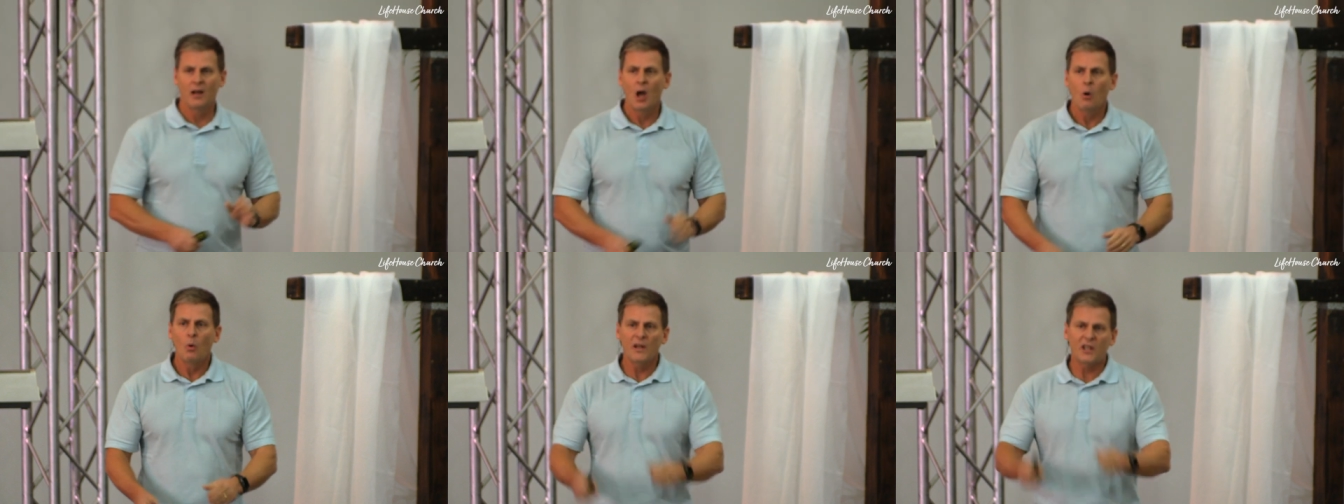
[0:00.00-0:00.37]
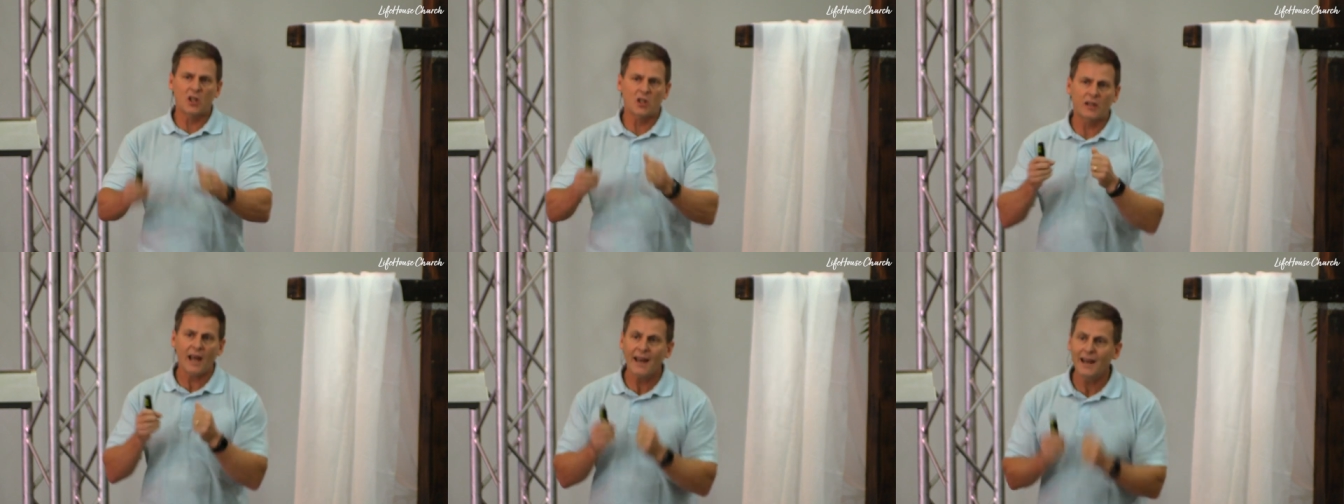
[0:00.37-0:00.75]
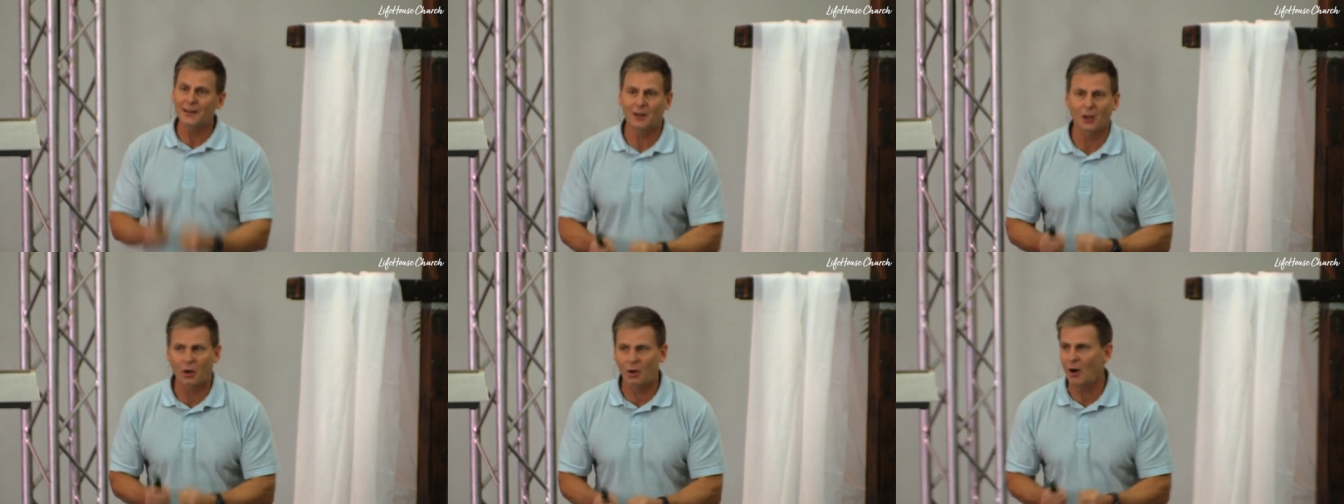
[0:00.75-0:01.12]
we stay at
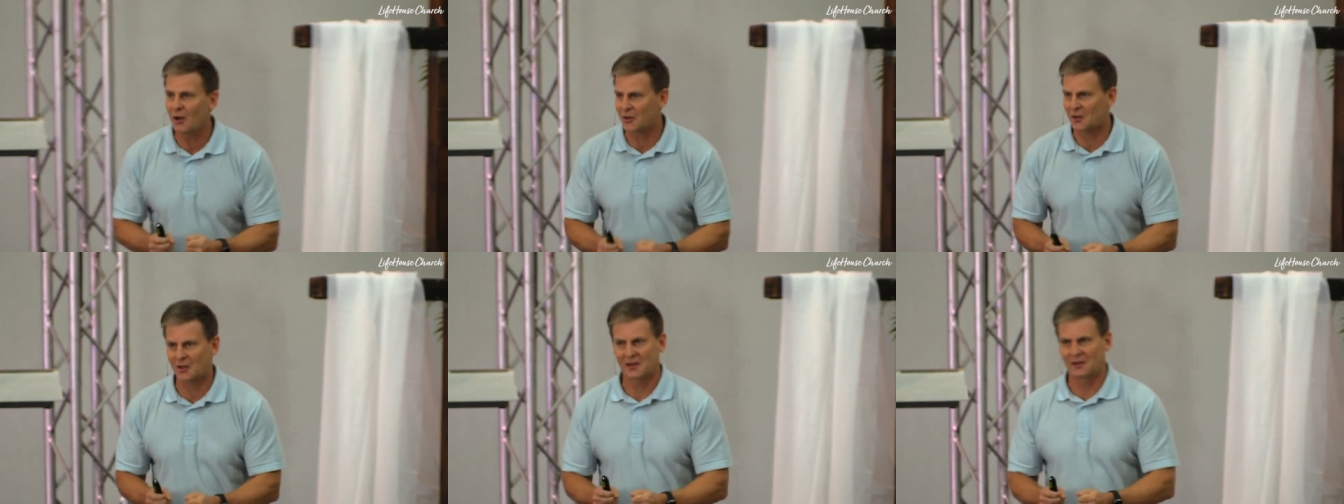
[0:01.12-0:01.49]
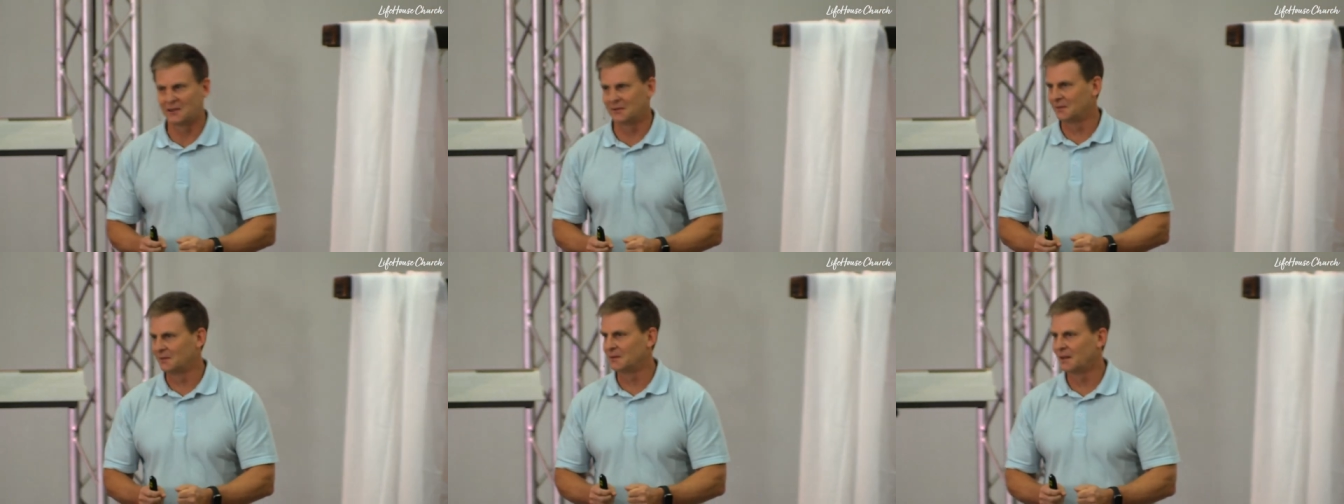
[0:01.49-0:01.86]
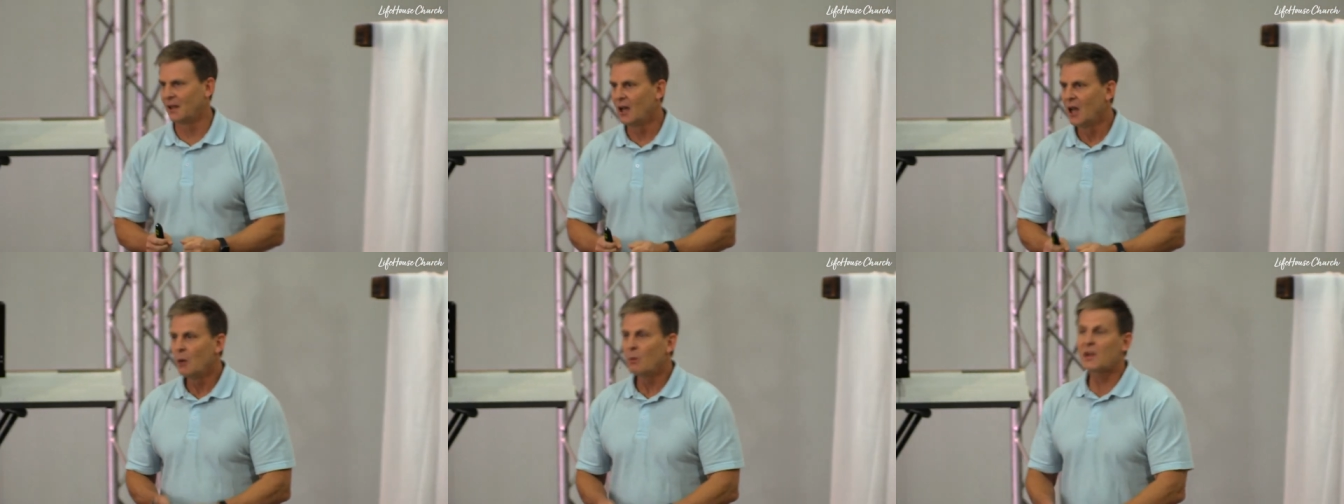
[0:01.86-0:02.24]
the cross.
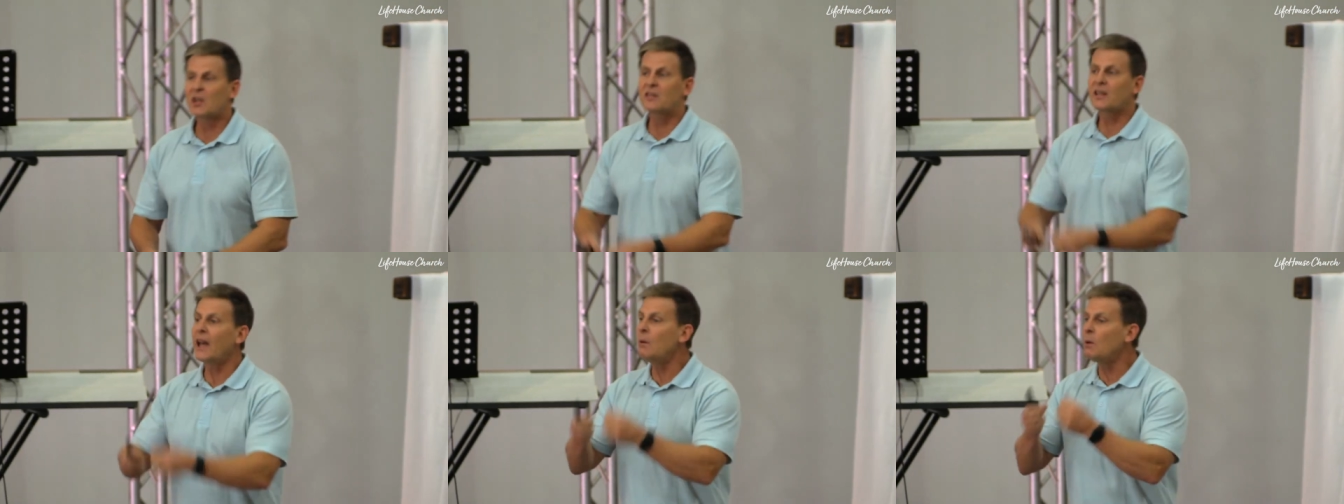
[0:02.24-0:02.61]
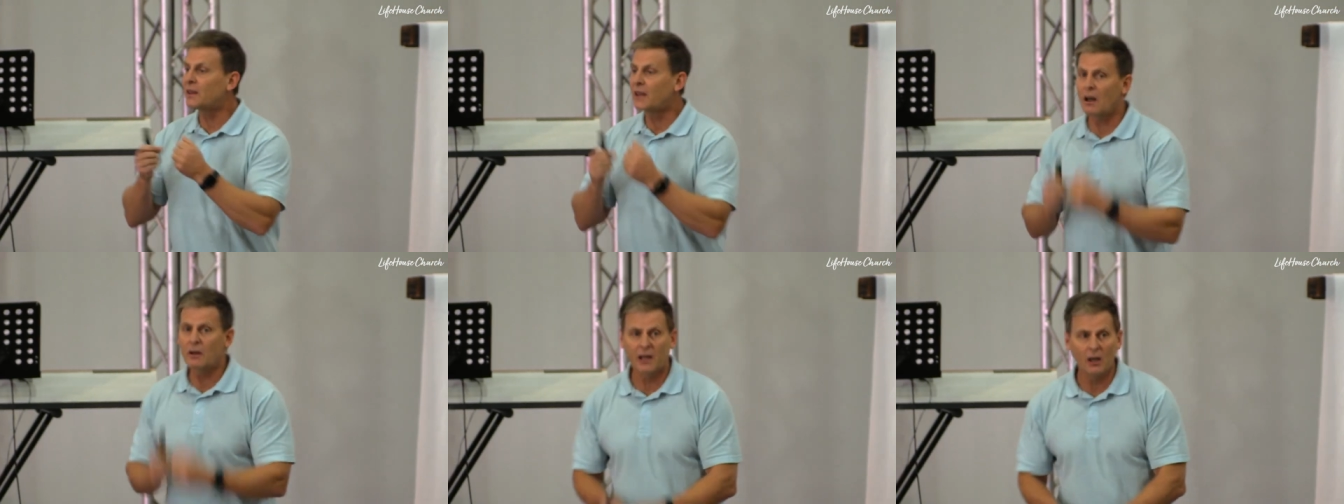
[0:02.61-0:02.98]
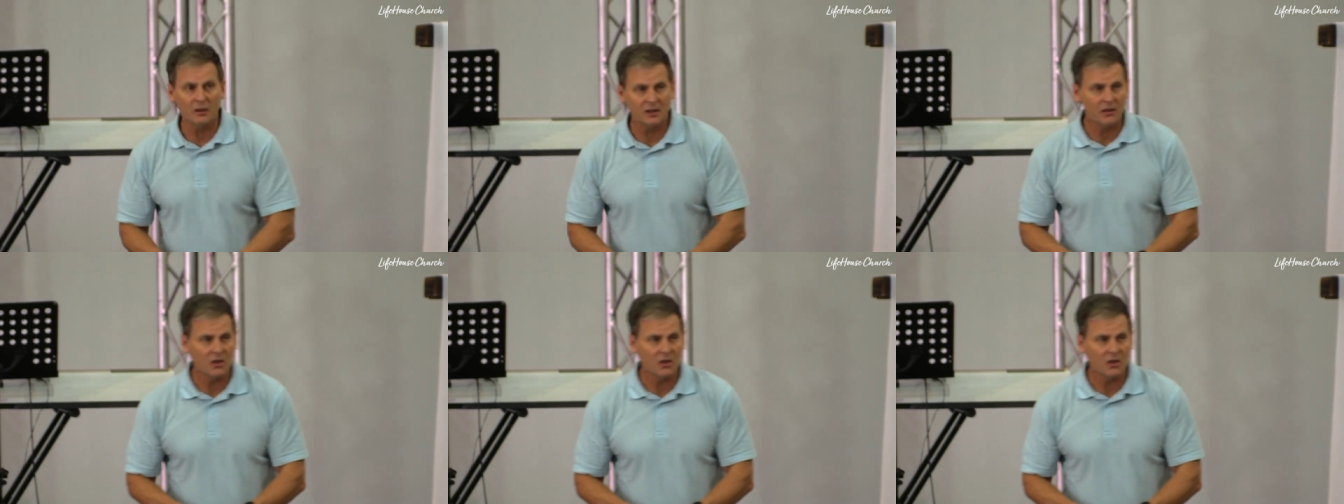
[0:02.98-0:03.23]
We stay with our guilt and